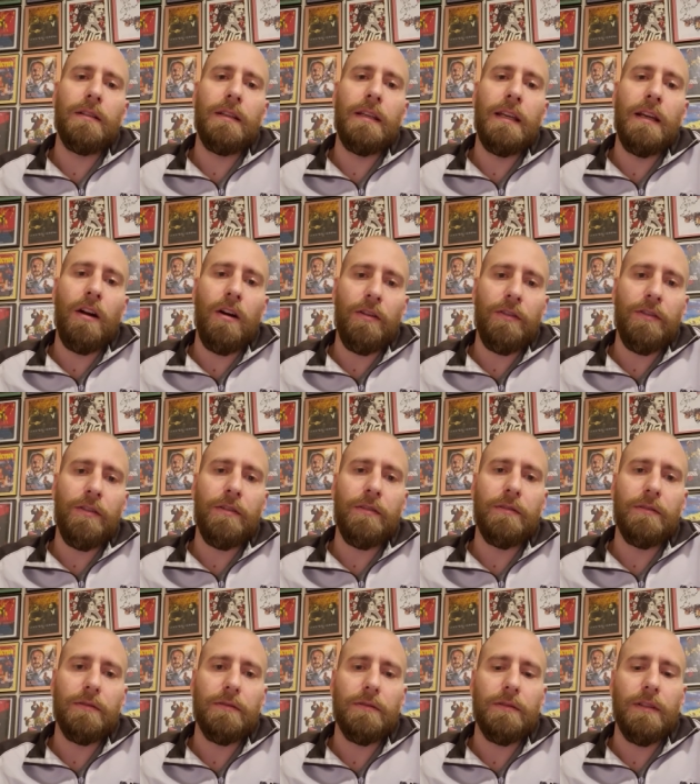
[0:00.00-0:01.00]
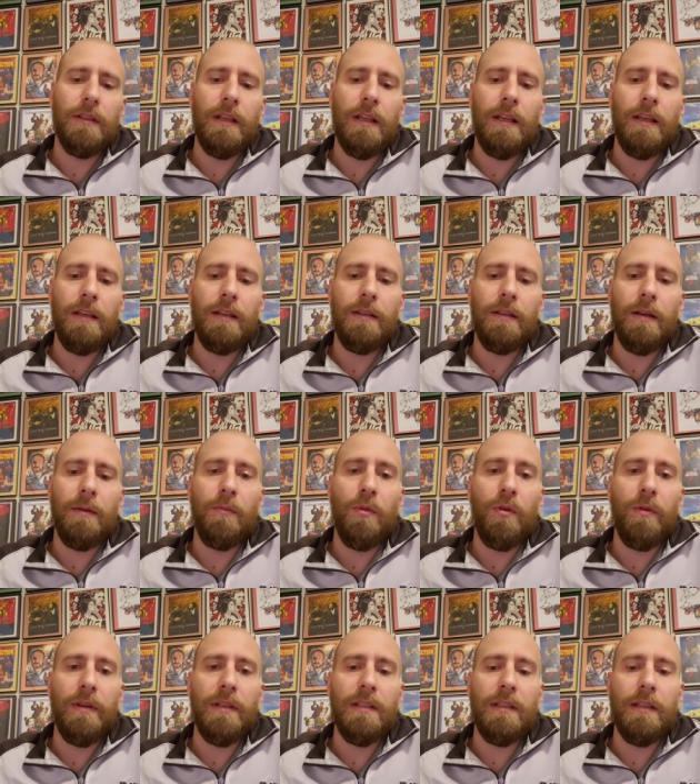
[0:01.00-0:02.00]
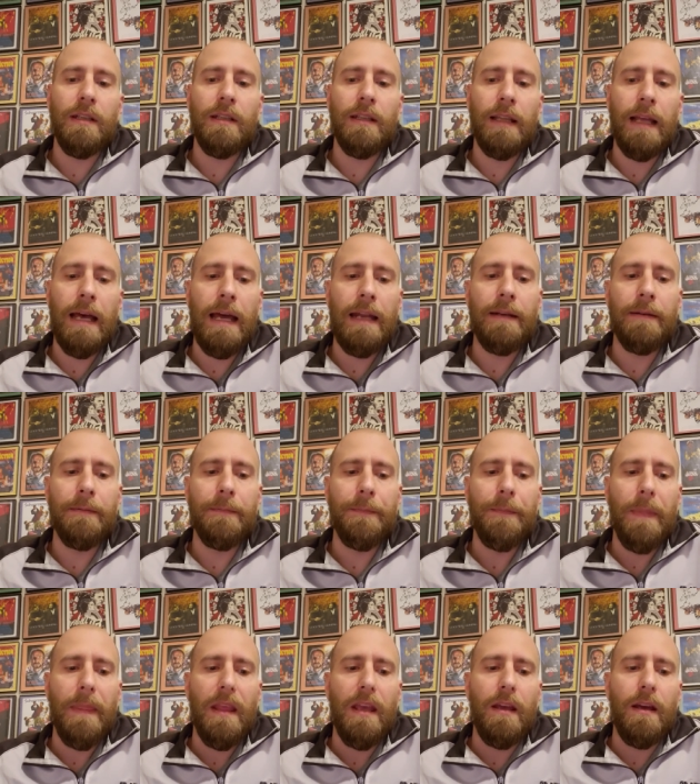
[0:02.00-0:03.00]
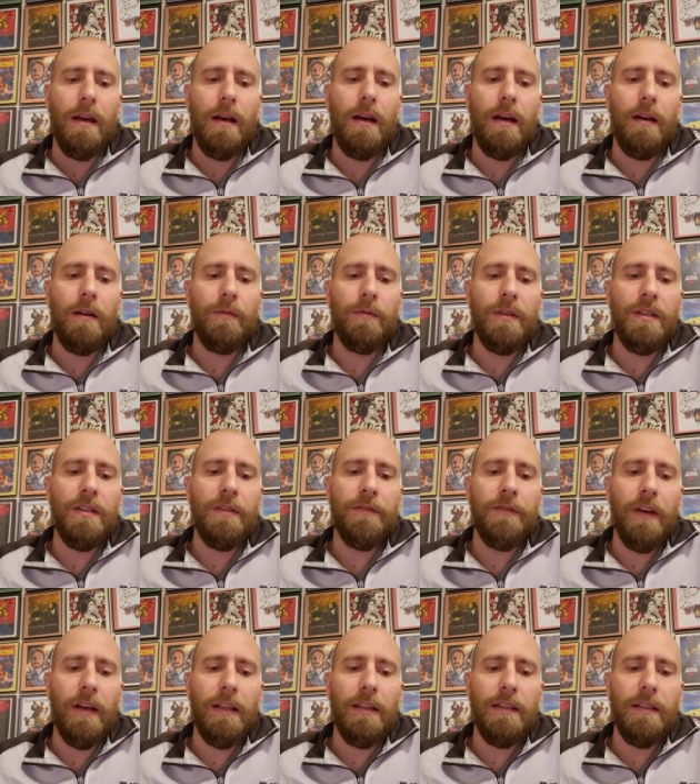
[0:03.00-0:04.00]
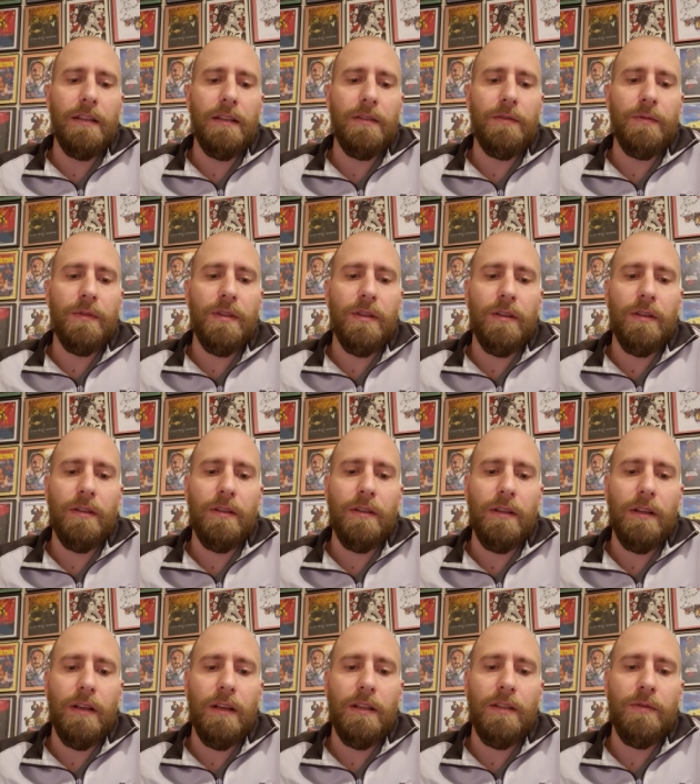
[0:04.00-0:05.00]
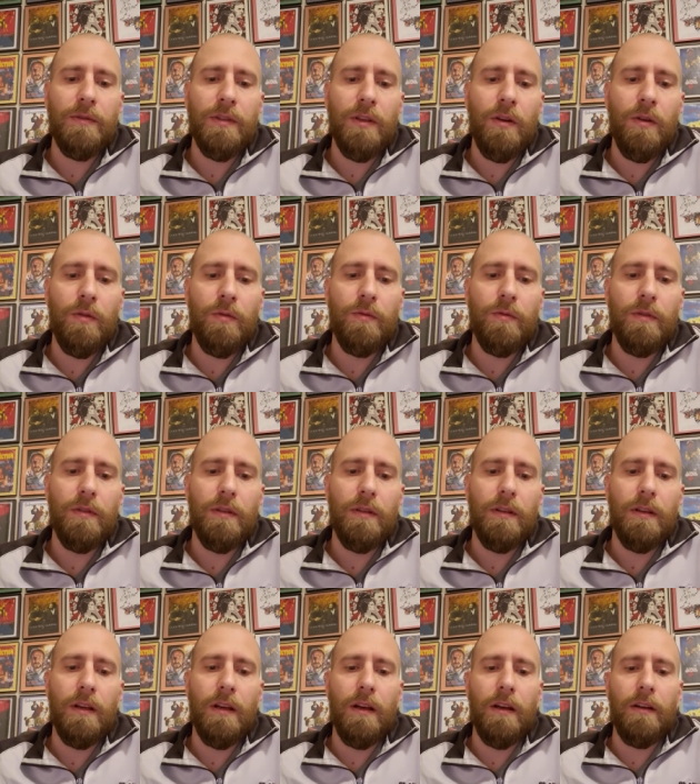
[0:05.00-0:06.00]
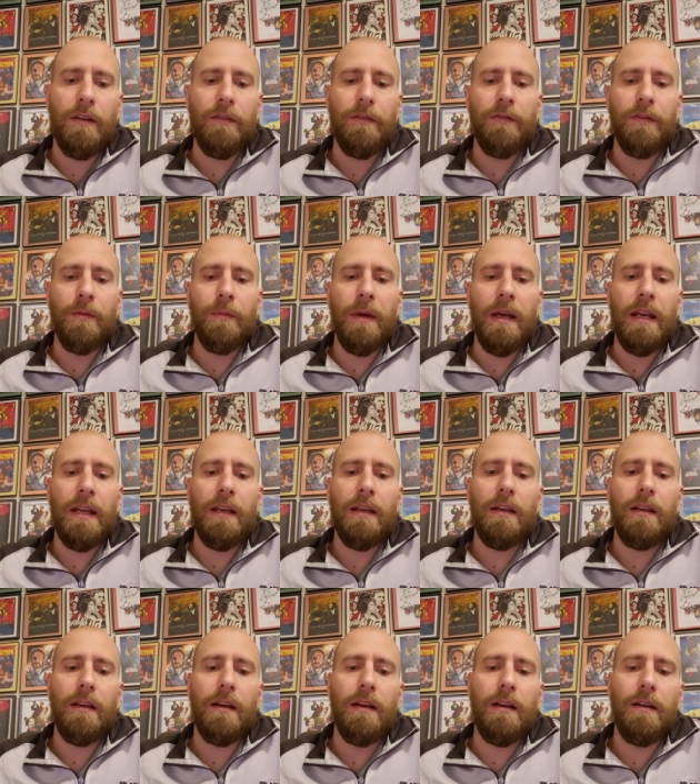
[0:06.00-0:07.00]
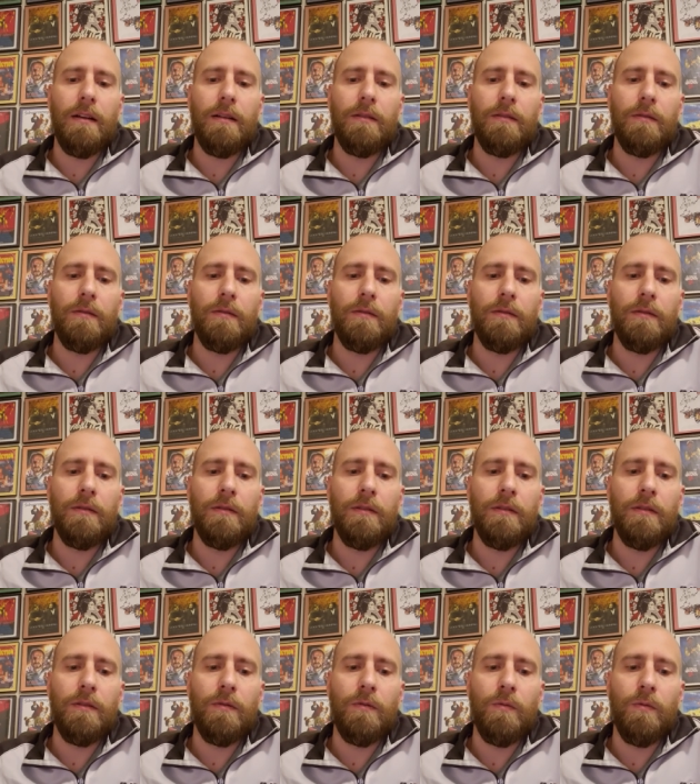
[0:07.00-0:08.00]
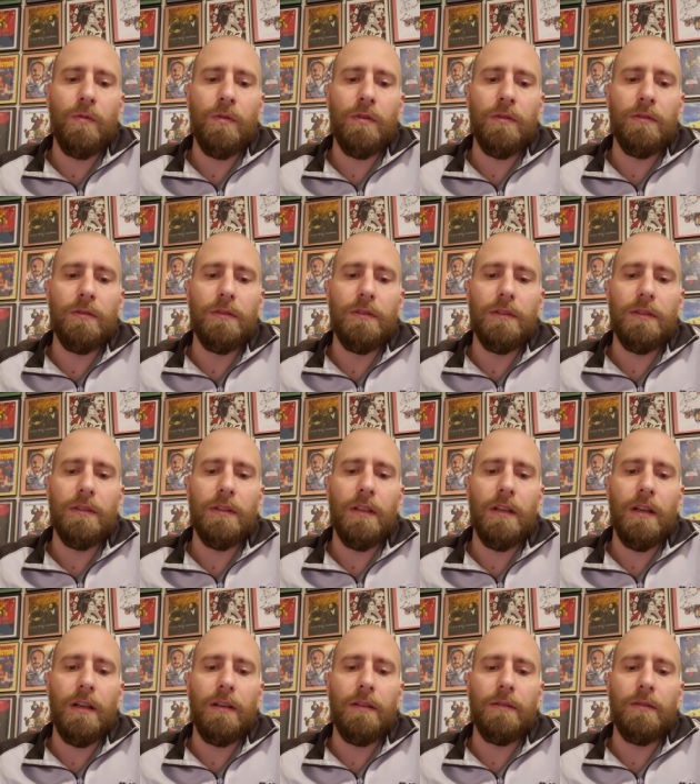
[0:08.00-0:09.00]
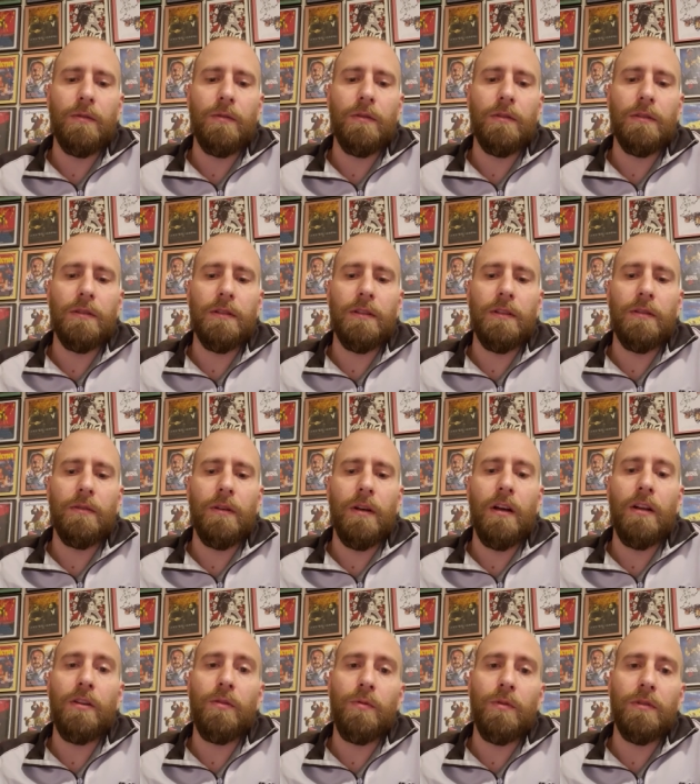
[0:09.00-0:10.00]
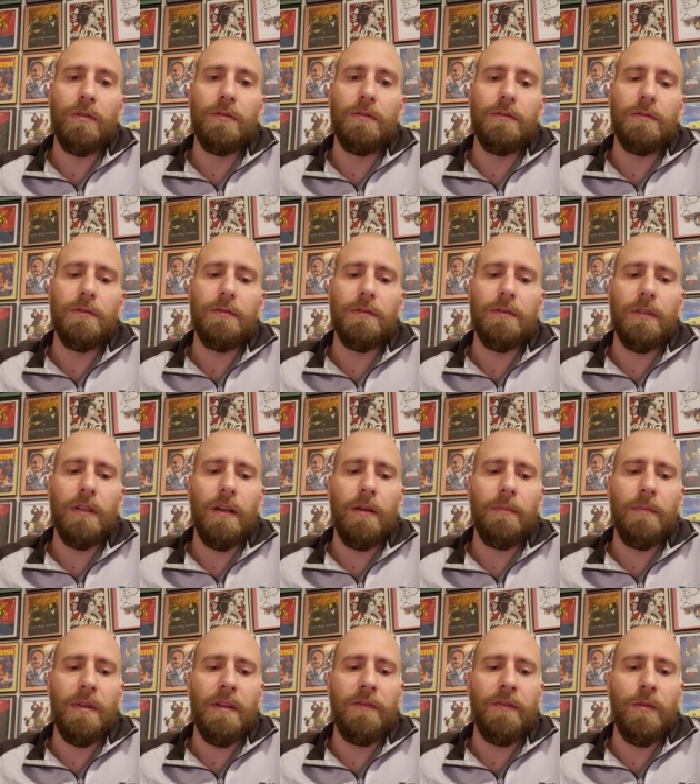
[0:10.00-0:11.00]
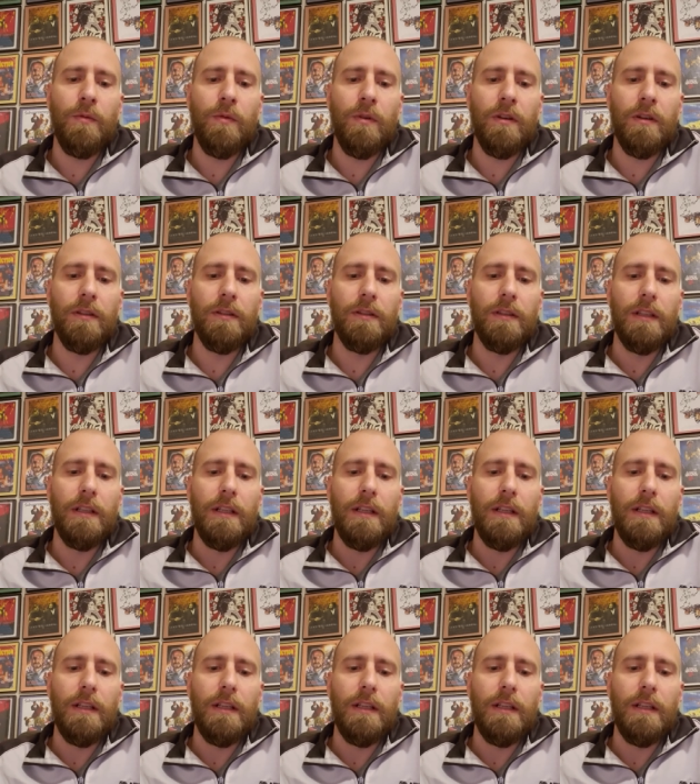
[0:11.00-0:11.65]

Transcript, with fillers: King Arthur, and more recently Aladdin. Ritchie finally does return to his own filmatic uh, uh, you know, world uh, or you know underworld, um, if you were.